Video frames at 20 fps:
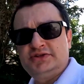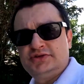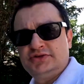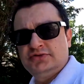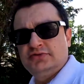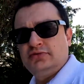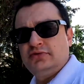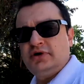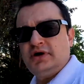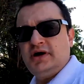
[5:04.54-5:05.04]

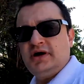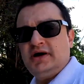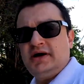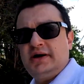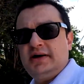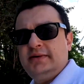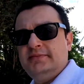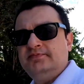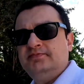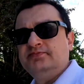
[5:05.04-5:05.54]

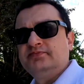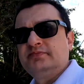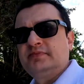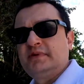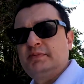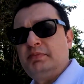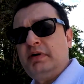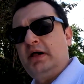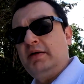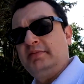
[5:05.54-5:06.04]
to
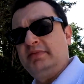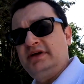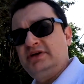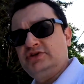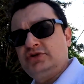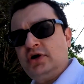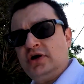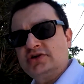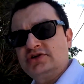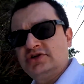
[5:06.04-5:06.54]
Palm
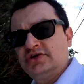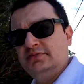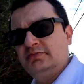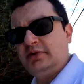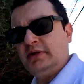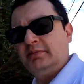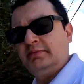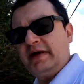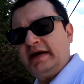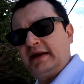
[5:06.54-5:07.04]
Beach auction,
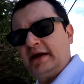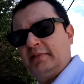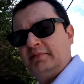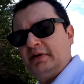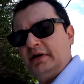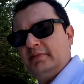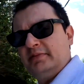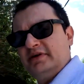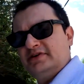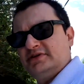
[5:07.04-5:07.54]
Manheim
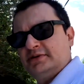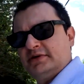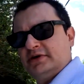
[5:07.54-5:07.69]
Palm Beach.